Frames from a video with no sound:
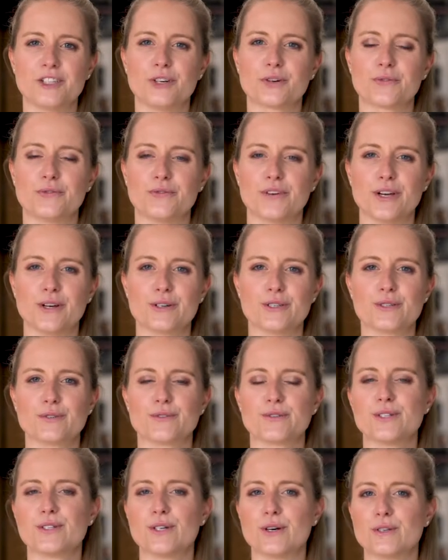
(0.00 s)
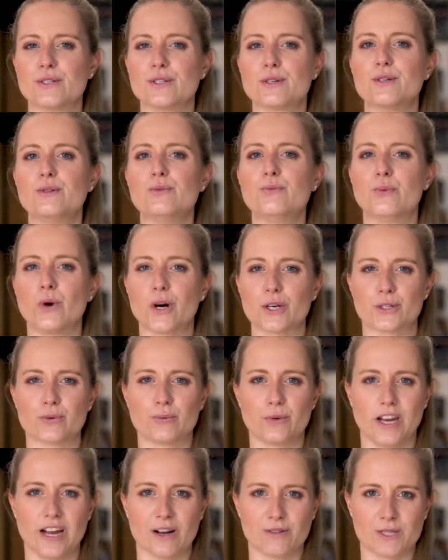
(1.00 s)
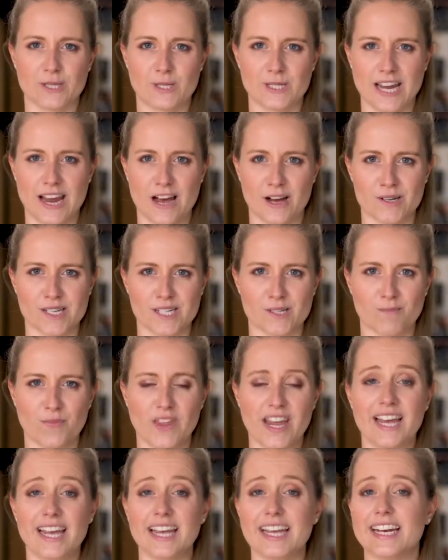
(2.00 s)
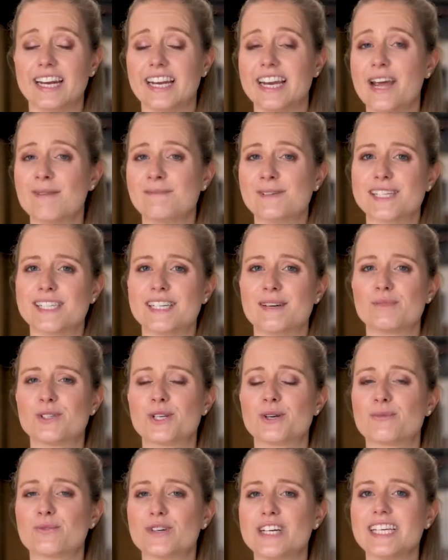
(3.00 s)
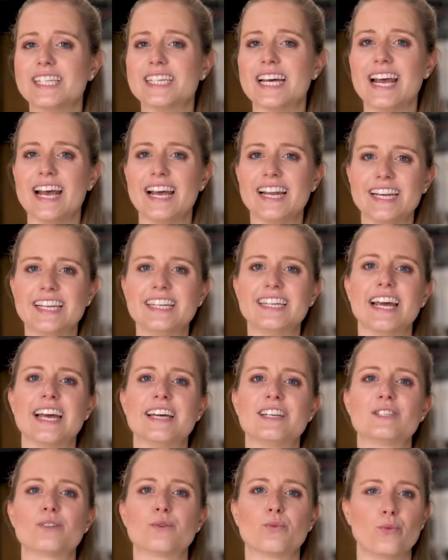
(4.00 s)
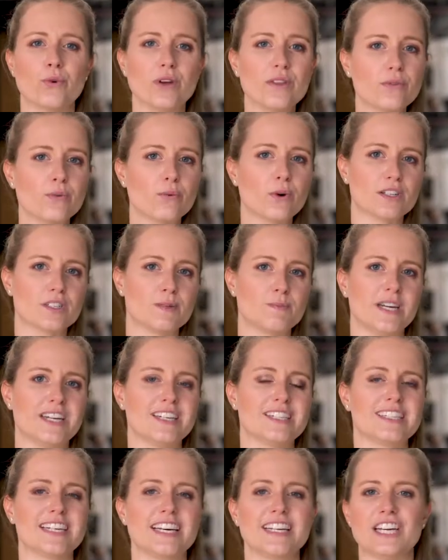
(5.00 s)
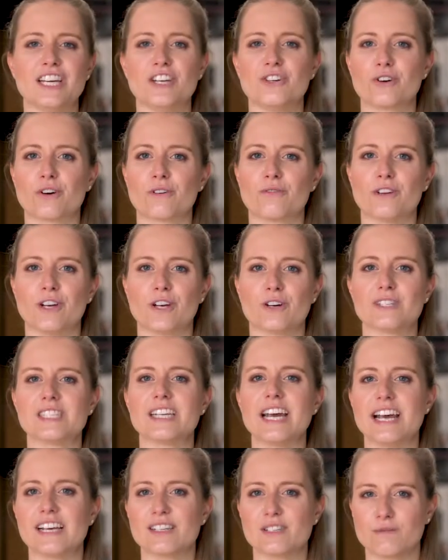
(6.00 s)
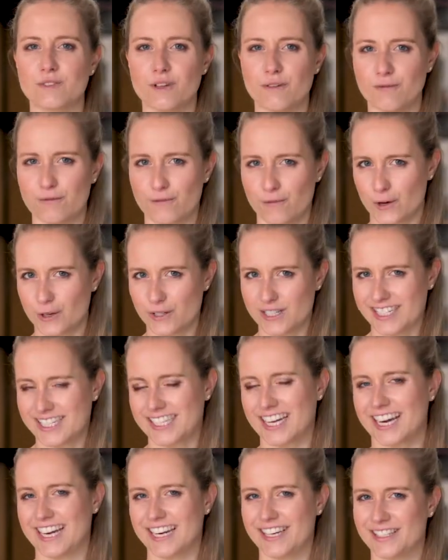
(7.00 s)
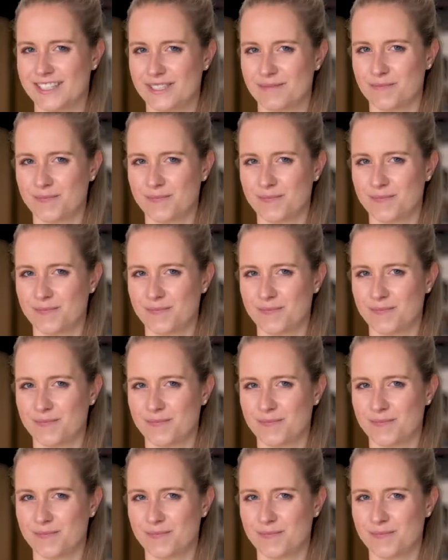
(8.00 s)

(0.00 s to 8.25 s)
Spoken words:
your videos for those who watch without sound. It enables them to read and engage with what's being said in your videos as of the first second.